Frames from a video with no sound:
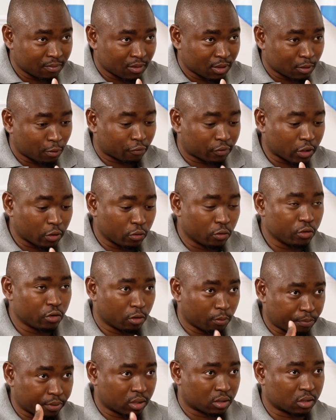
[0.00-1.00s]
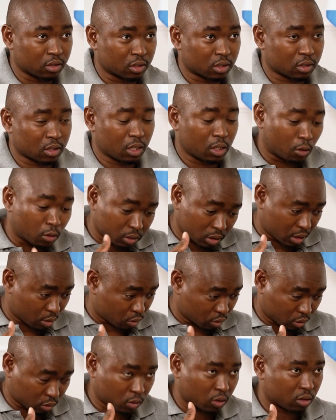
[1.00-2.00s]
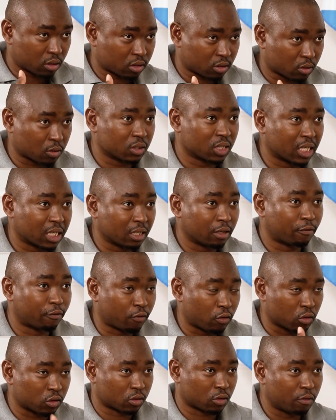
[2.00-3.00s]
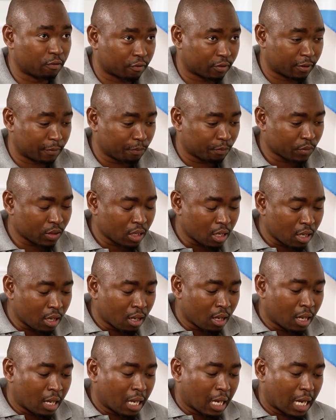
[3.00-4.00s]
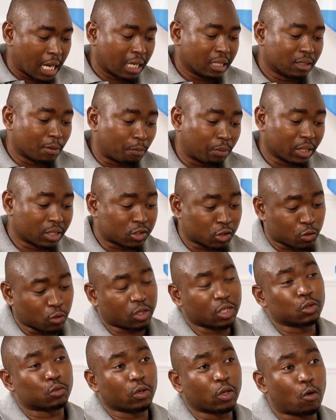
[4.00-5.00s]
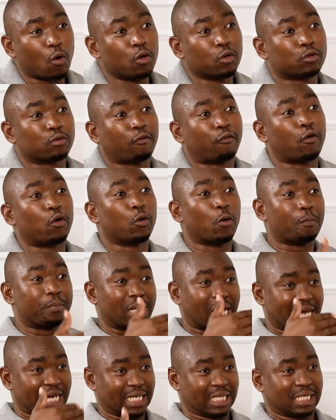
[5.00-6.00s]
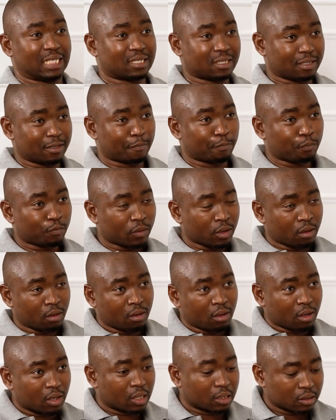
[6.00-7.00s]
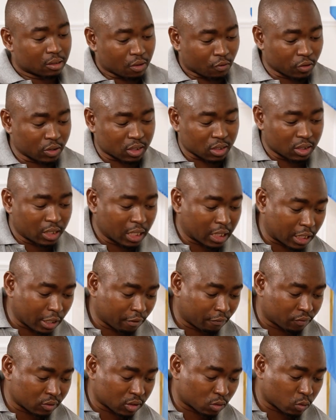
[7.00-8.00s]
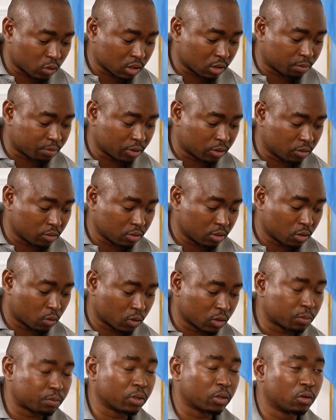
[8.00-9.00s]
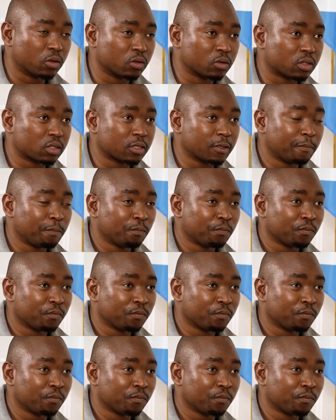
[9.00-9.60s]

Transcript: of the union buildings, on those walls, so that it falls over. And the black students were going to follow behind. And the reason they gave us was because